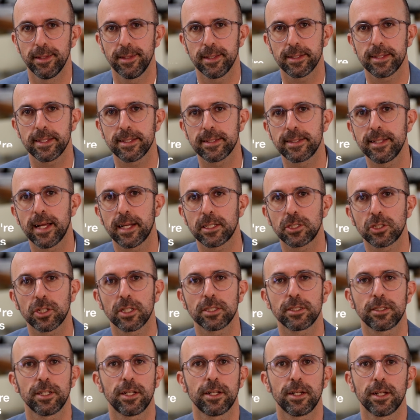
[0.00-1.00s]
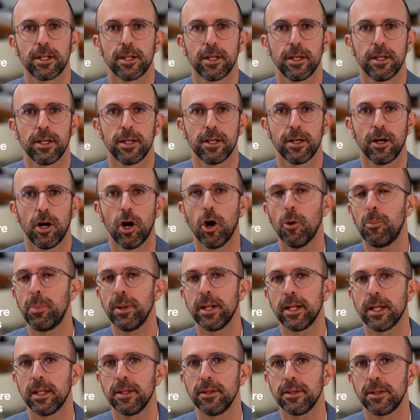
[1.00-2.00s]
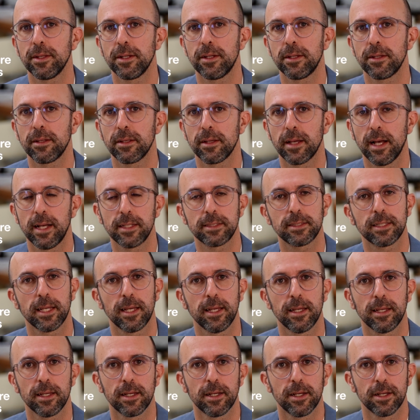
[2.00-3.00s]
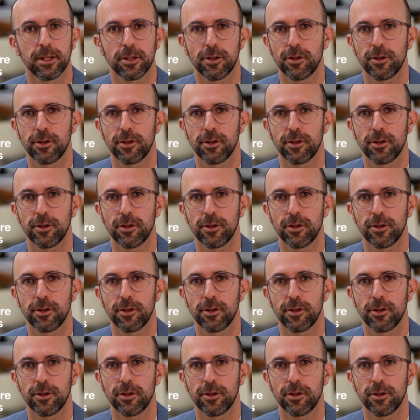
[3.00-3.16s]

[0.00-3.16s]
this is not just an open-ended essay.